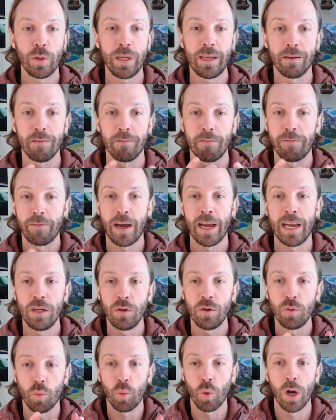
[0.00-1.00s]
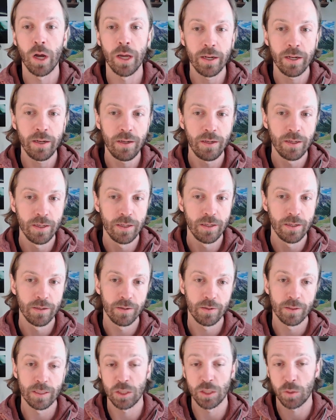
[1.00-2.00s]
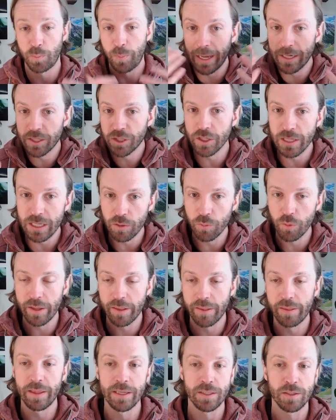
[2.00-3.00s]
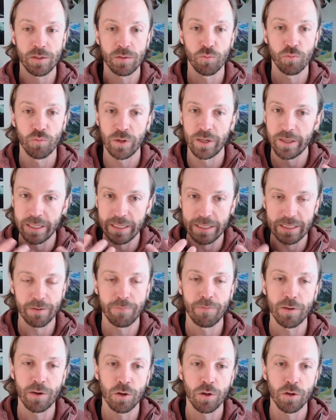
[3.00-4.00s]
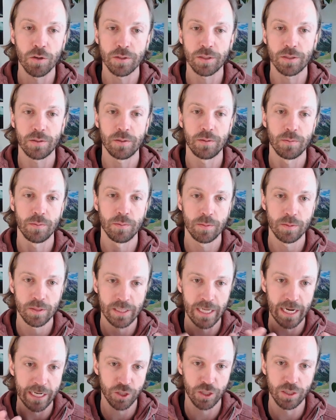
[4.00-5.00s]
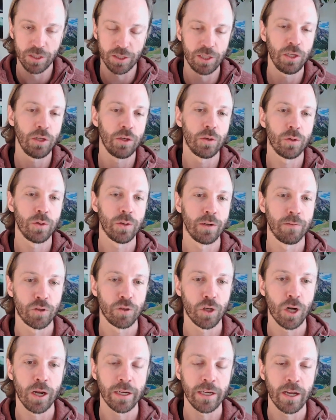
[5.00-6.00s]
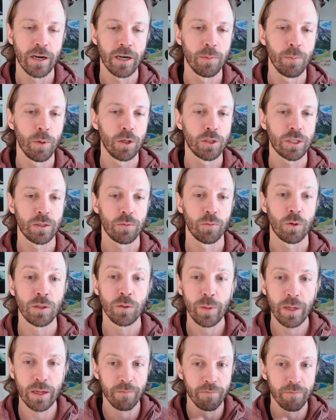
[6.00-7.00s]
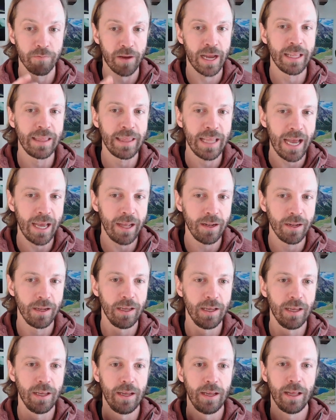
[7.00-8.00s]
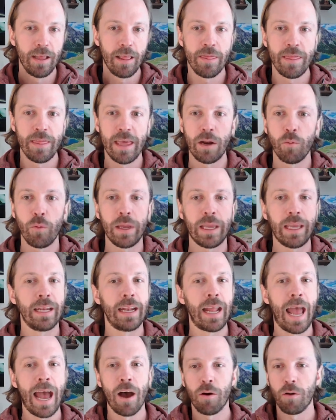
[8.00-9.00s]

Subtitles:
we can find one, especially with this really difficult section 2 of drawing on an emotion, once we can find that, then we can